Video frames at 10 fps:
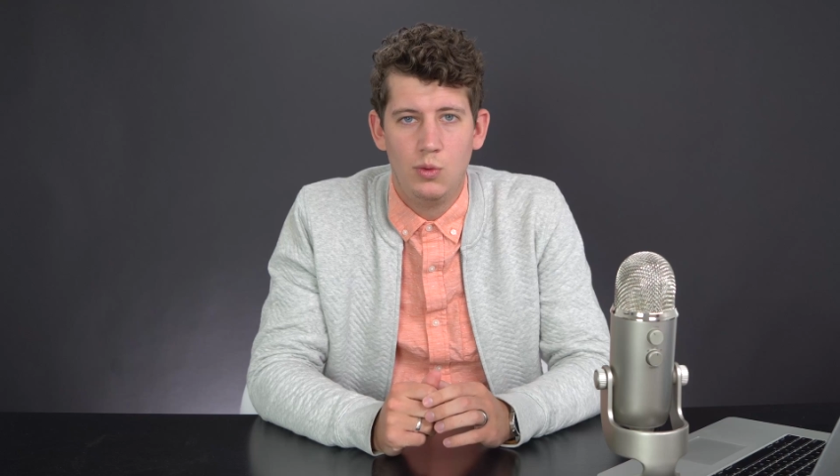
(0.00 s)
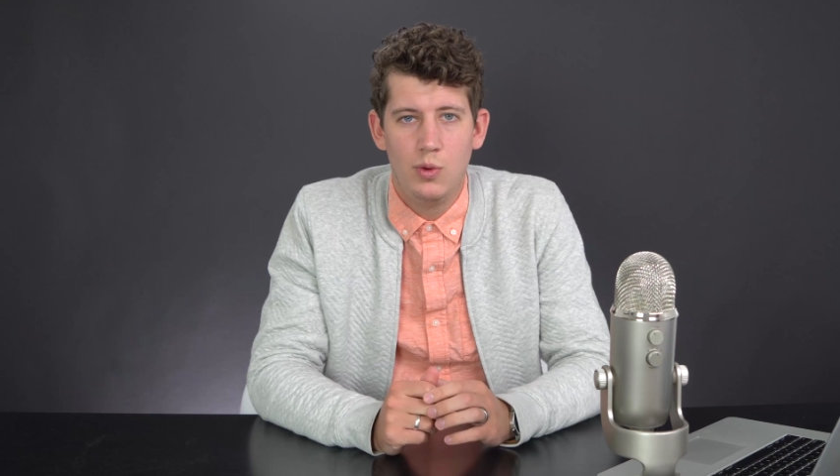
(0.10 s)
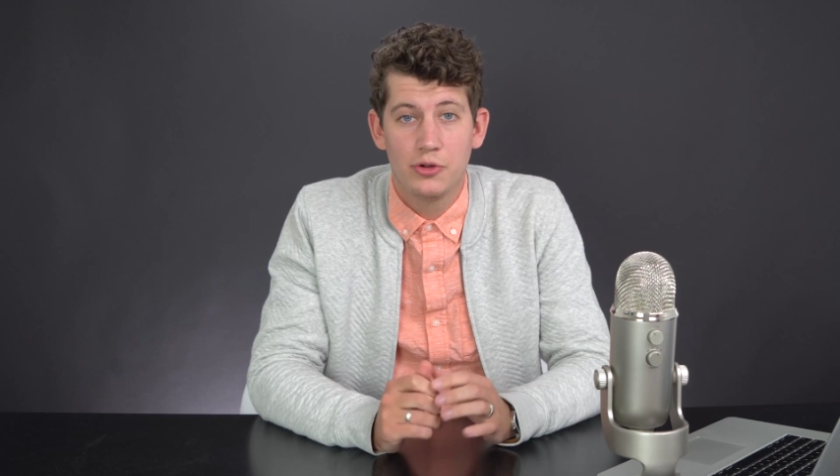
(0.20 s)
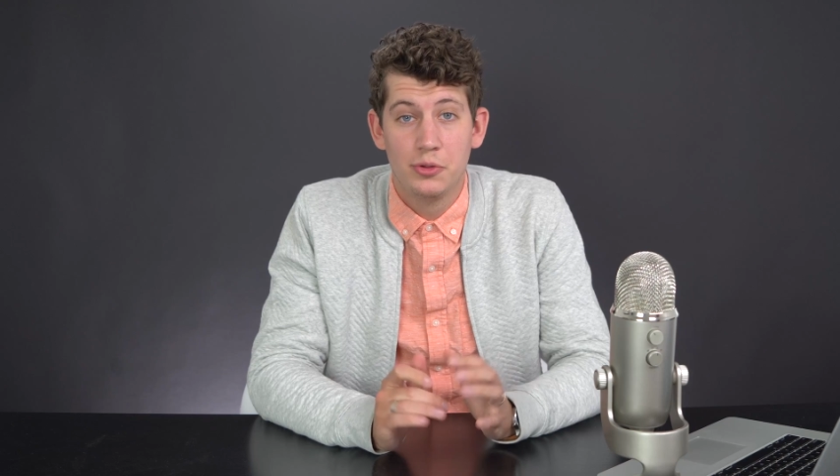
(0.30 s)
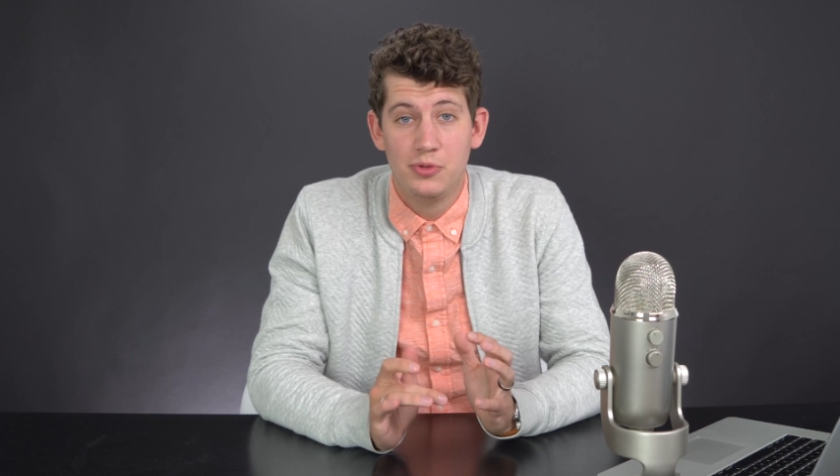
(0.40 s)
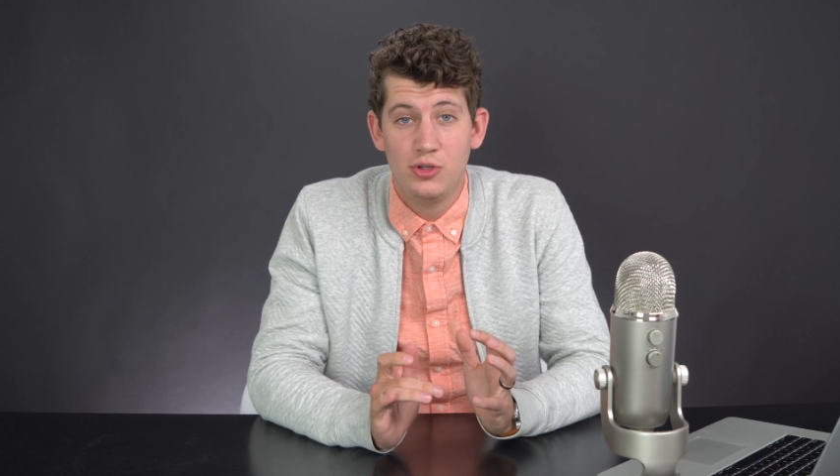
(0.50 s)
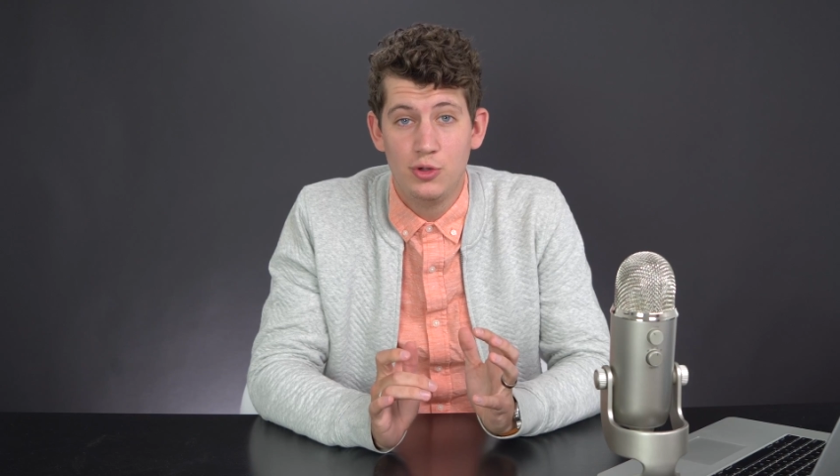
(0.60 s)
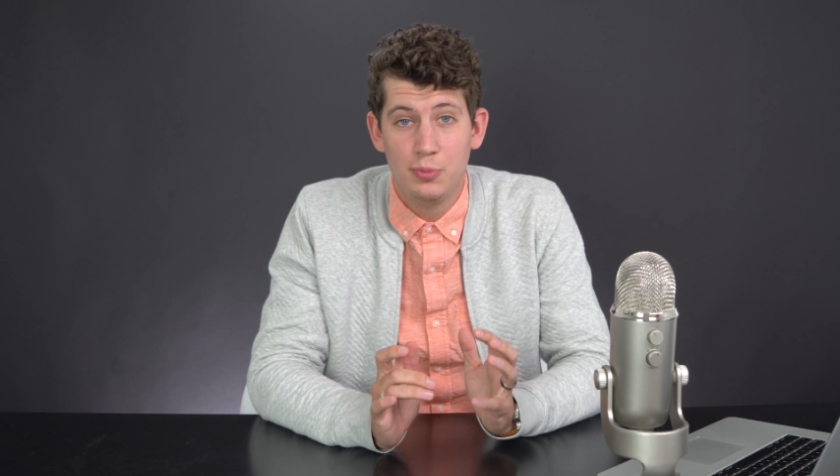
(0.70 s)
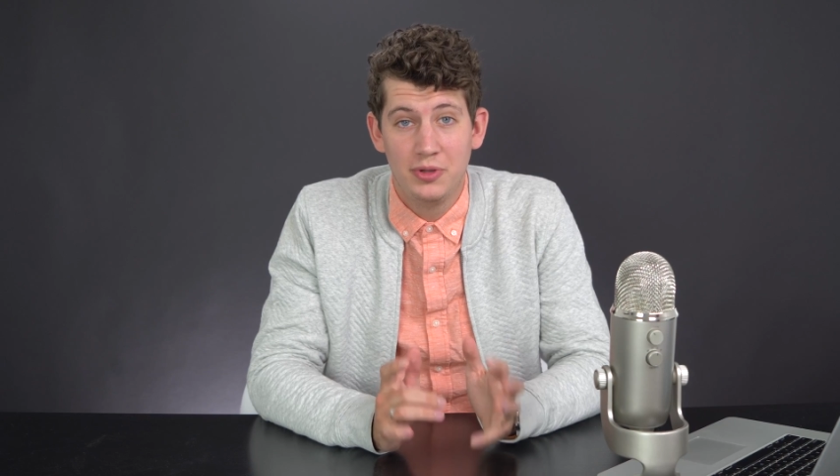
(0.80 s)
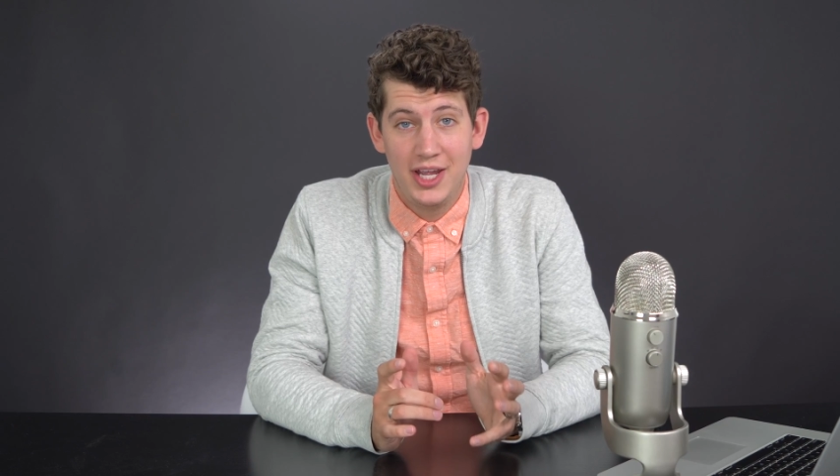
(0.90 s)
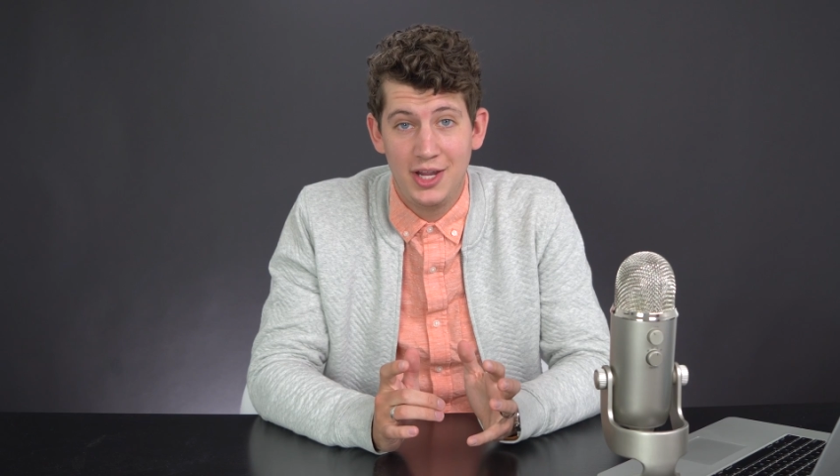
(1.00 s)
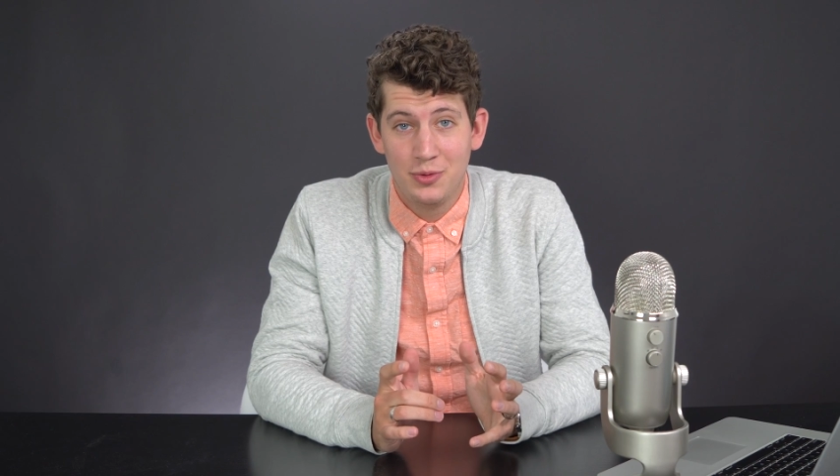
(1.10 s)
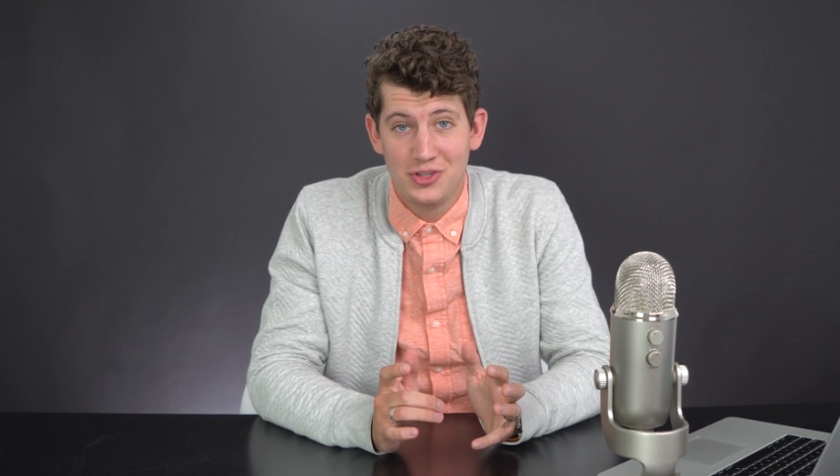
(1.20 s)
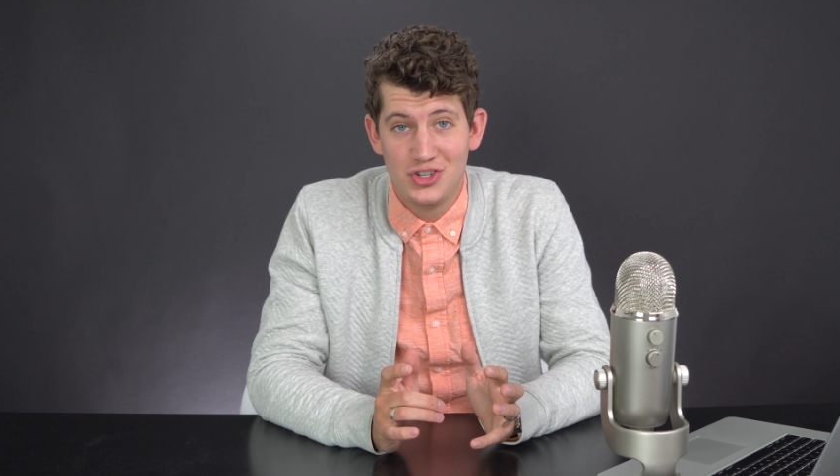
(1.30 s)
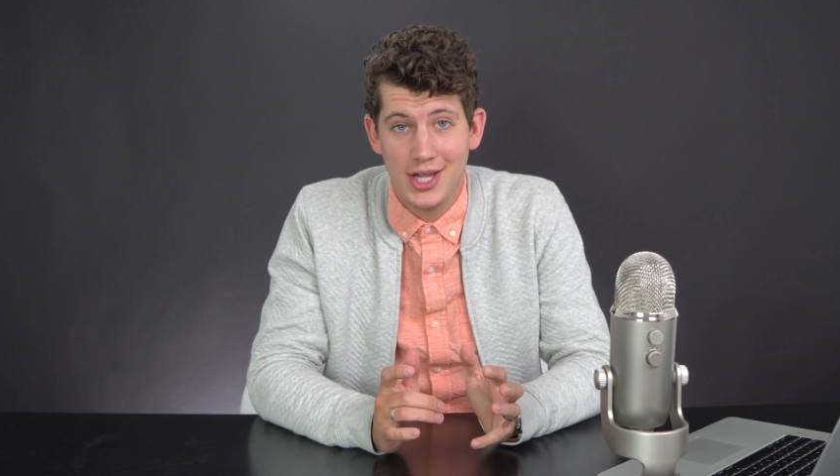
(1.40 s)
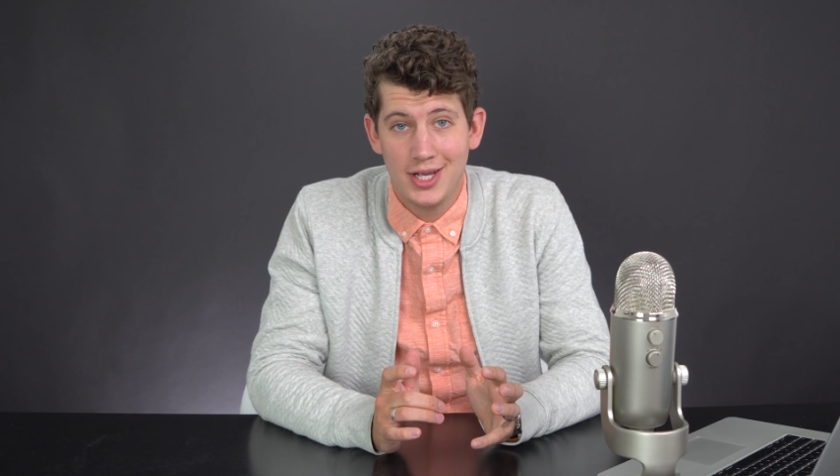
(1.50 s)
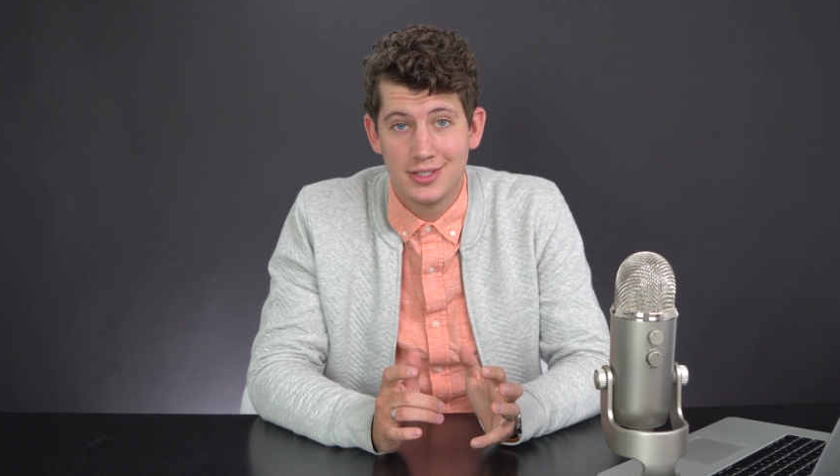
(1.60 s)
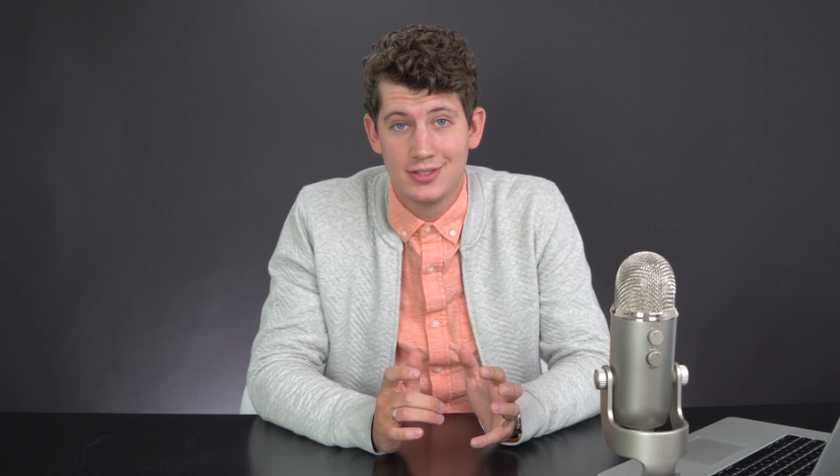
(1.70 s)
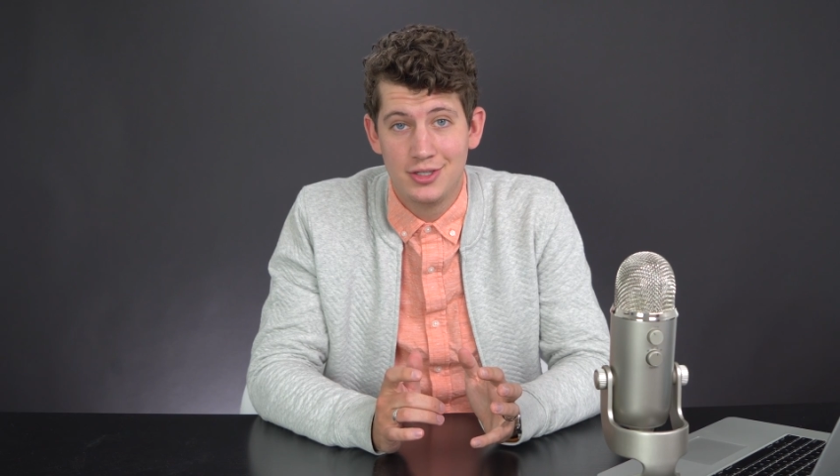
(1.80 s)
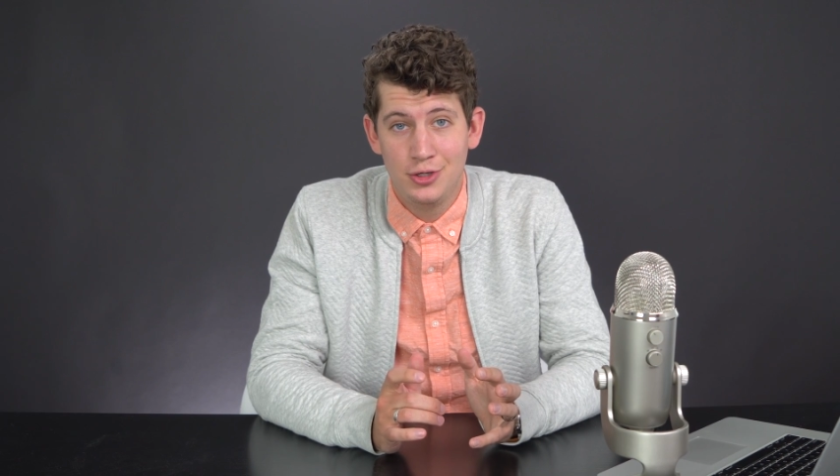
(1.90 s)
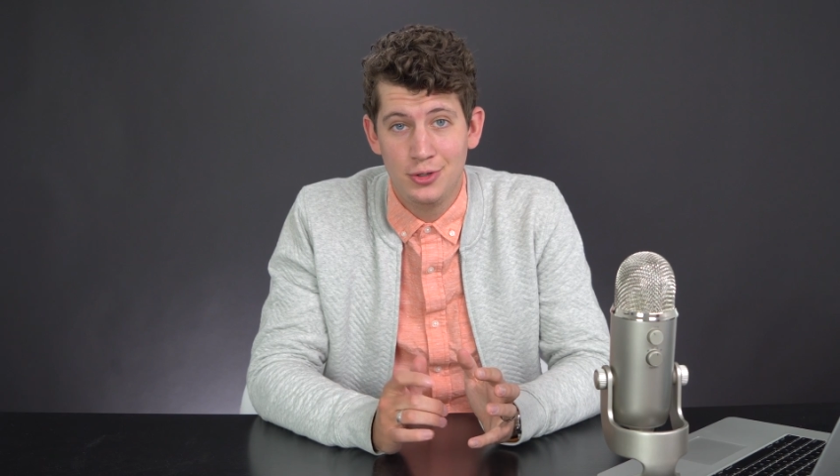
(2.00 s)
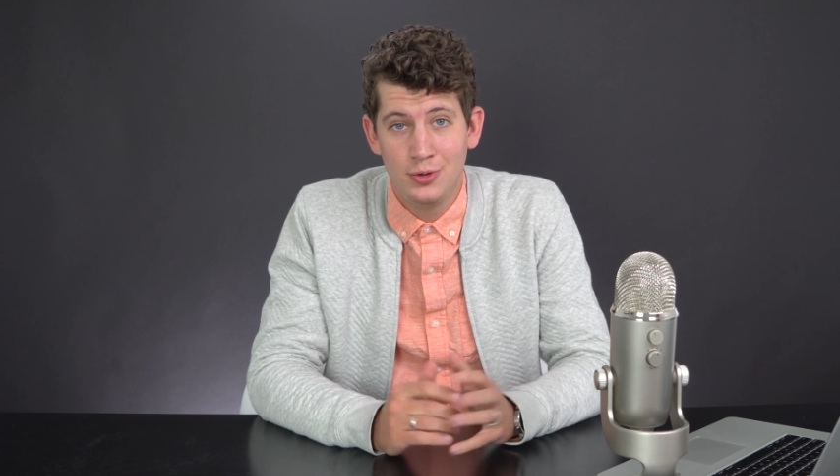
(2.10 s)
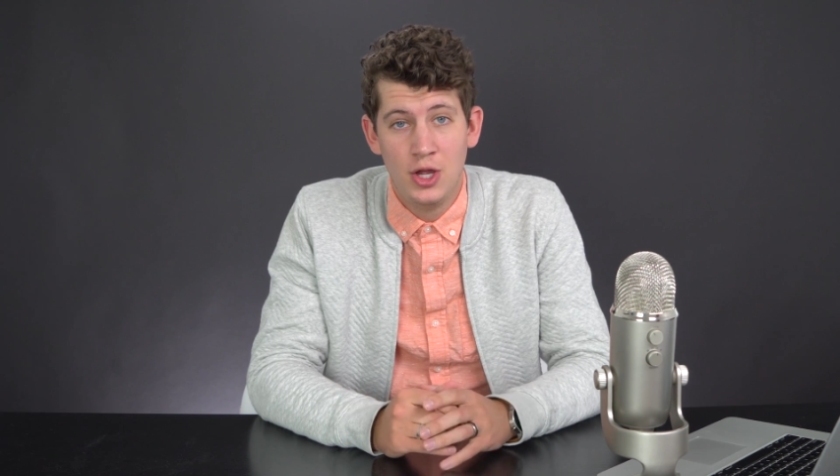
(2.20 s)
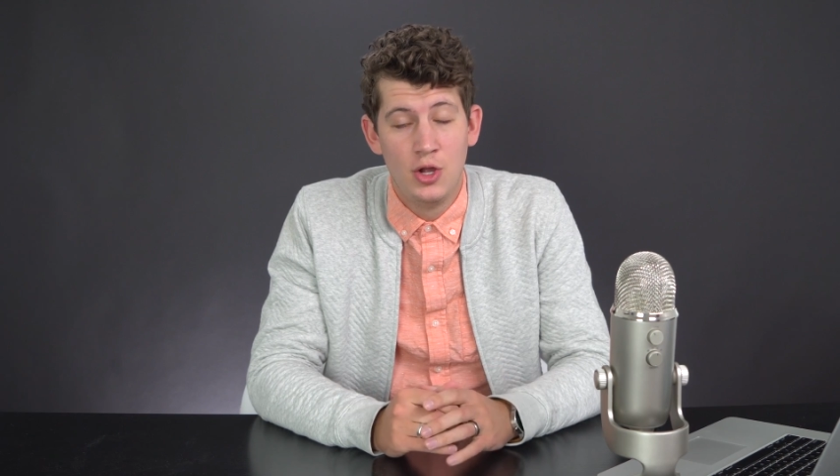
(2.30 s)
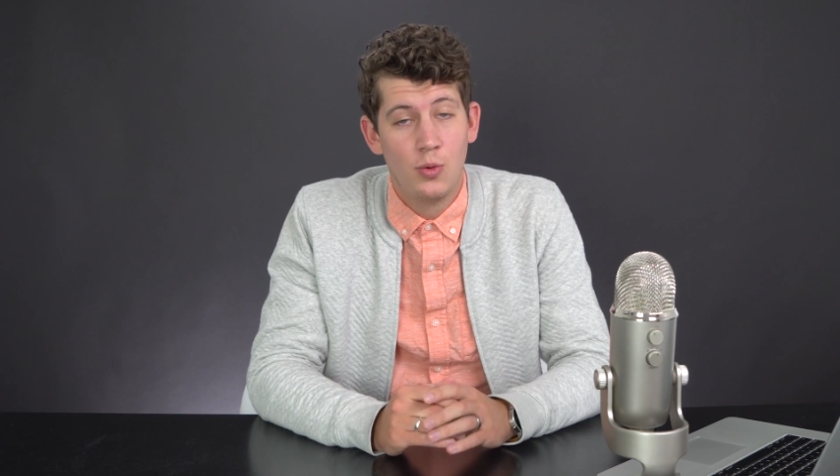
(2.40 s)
Welcome to Playing with JS2.